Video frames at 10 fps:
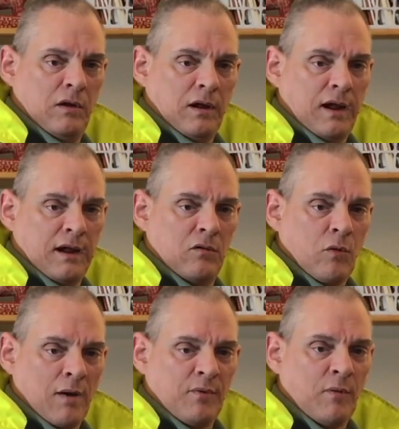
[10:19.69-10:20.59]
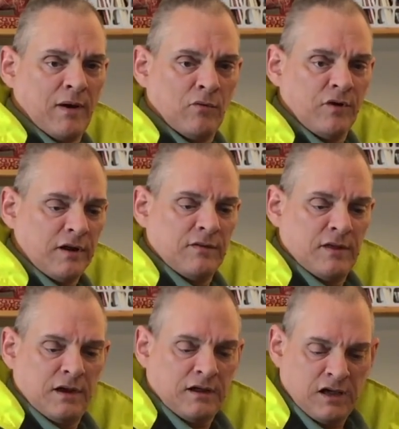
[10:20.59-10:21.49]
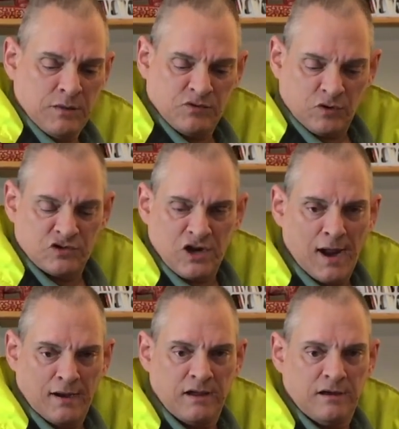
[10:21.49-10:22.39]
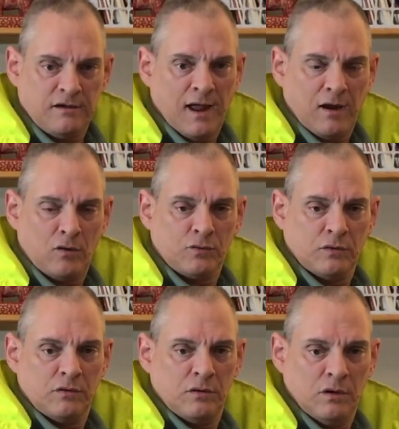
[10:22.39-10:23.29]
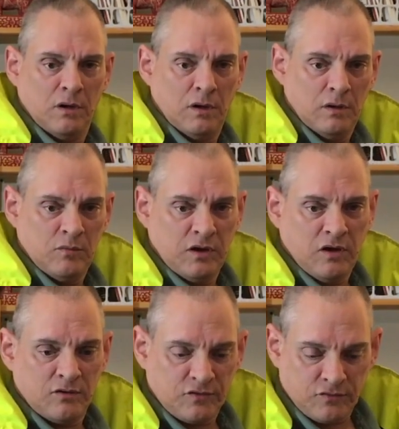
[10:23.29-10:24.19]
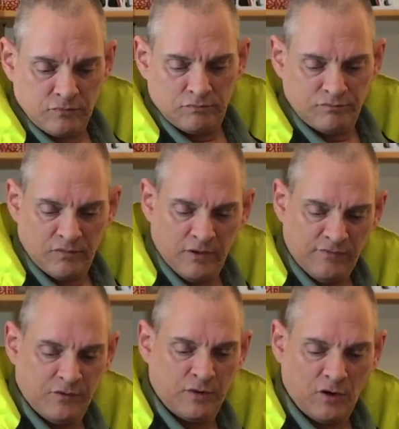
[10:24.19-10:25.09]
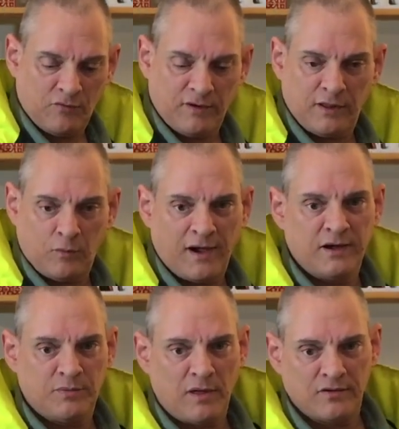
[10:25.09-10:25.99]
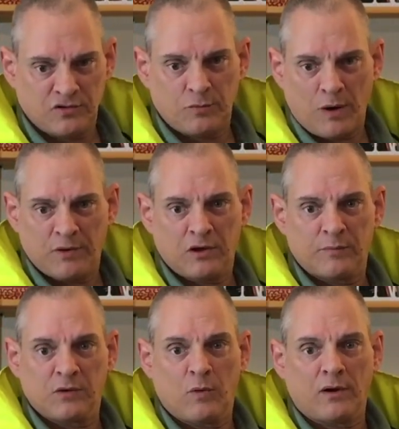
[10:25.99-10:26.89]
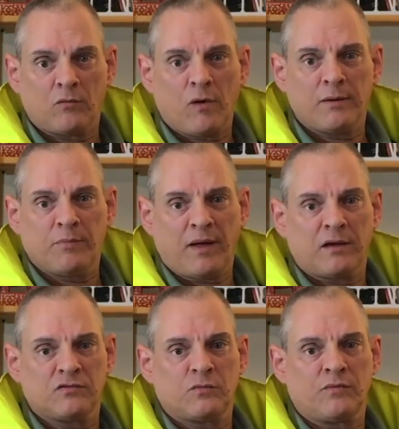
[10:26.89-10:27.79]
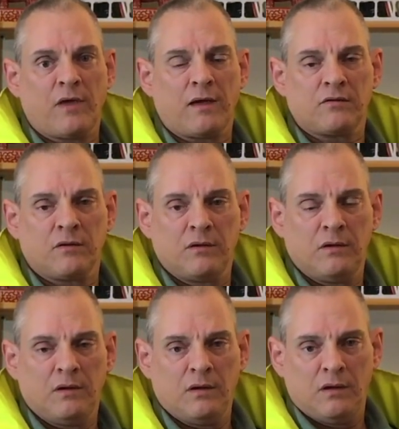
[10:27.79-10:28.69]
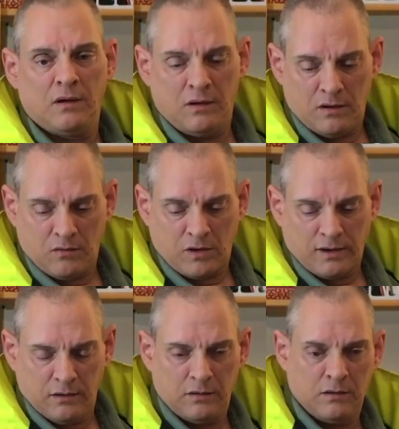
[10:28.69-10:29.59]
and wrap around it, and then it keeps your jacket down, because if you're in a really rainy place, you're probably going to be wearing rain pants with that. Okay?